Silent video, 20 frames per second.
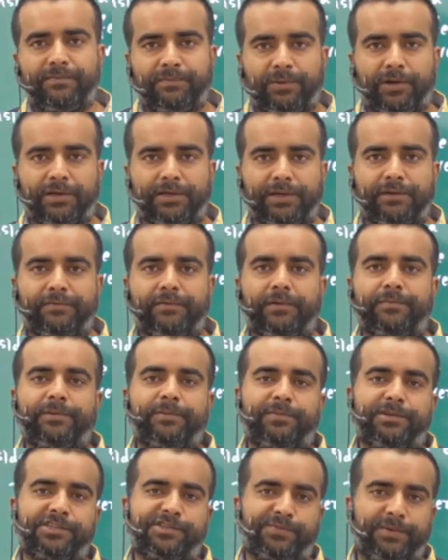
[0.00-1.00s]
important from the
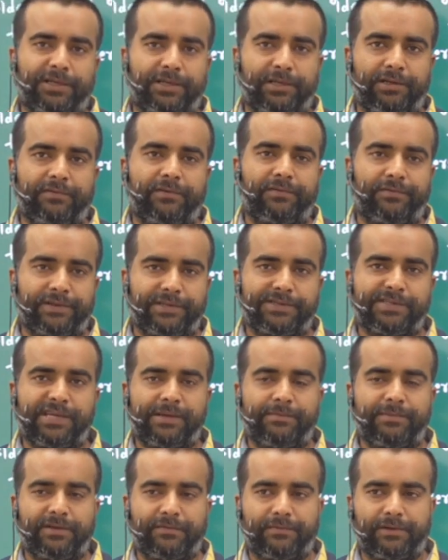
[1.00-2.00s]
perspective of
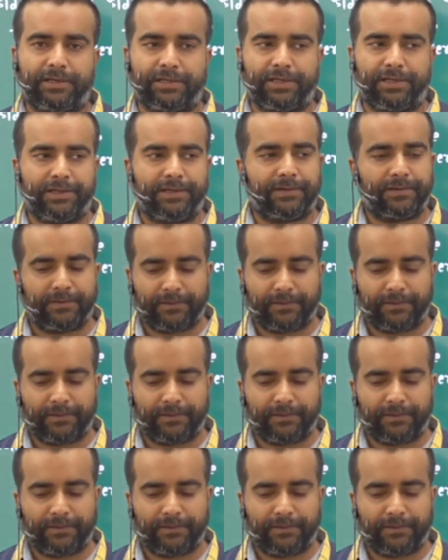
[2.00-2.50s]
exam definitely.